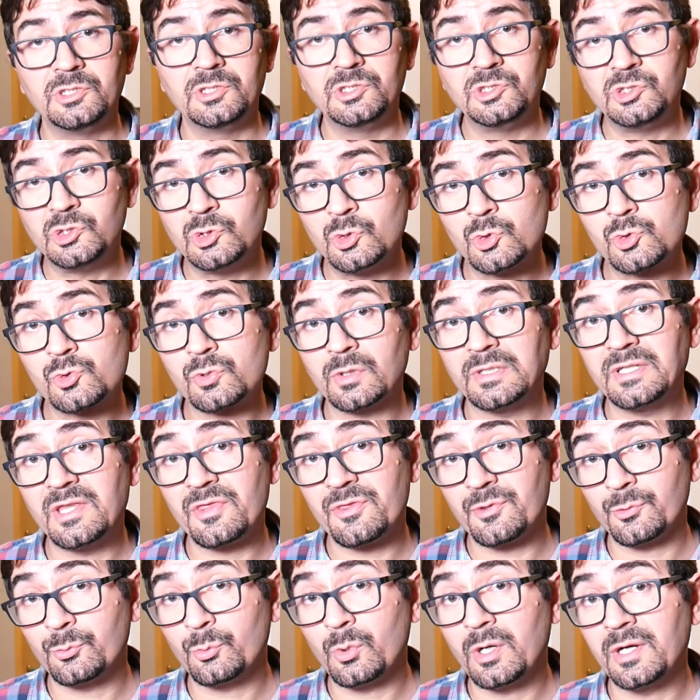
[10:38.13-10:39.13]
usually
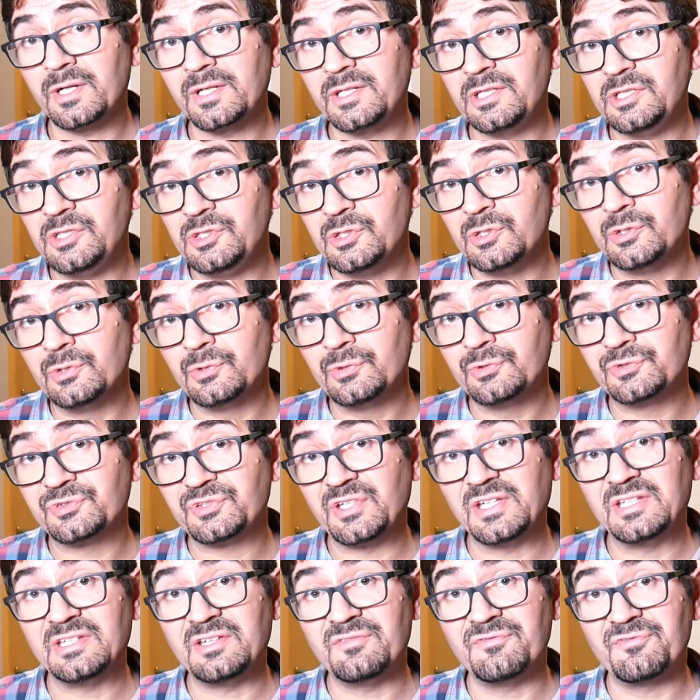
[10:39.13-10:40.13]
the one
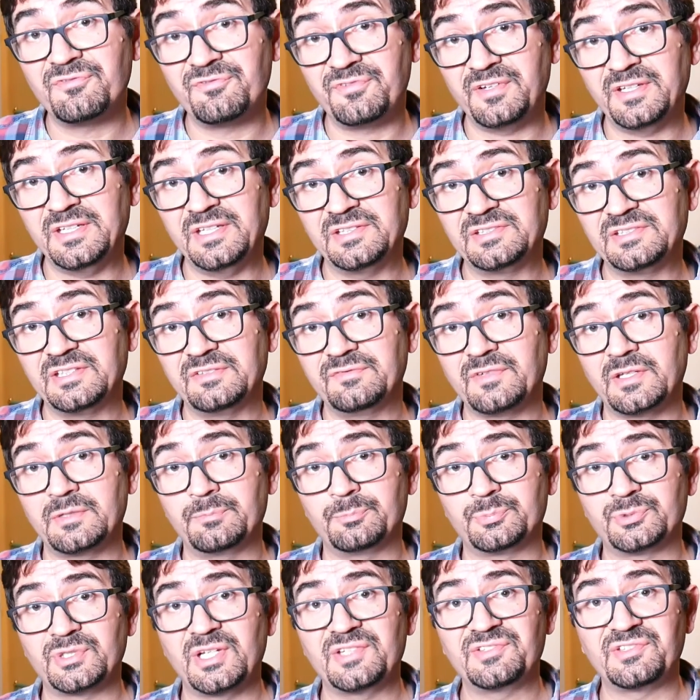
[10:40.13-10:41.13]
used in the infinitive
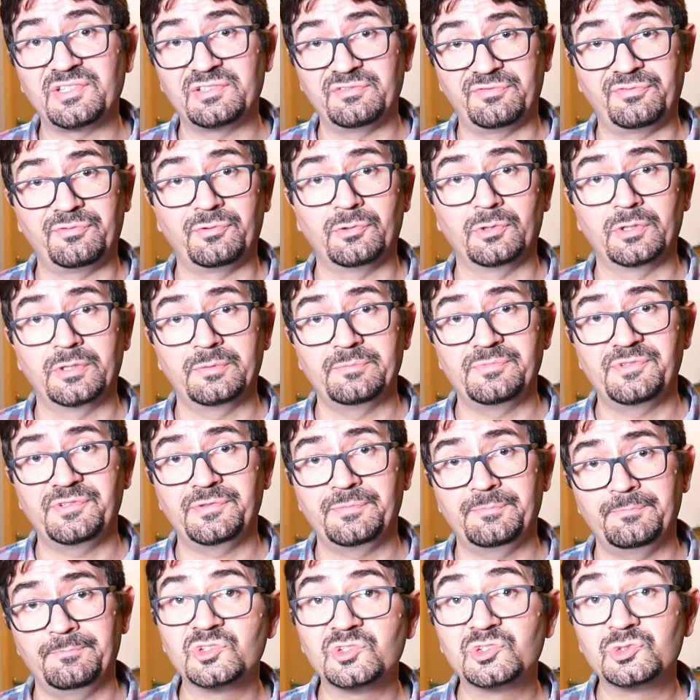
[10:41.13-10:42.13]
and present
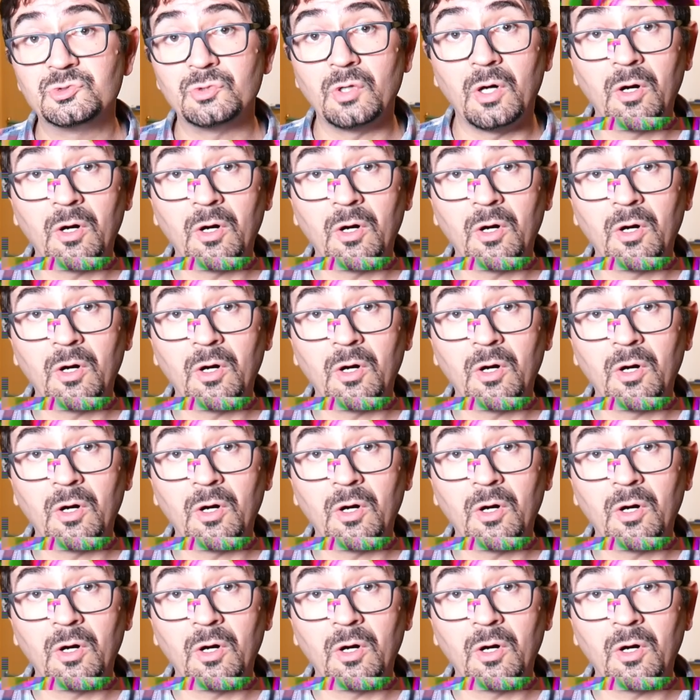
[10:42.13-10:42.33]
forms, to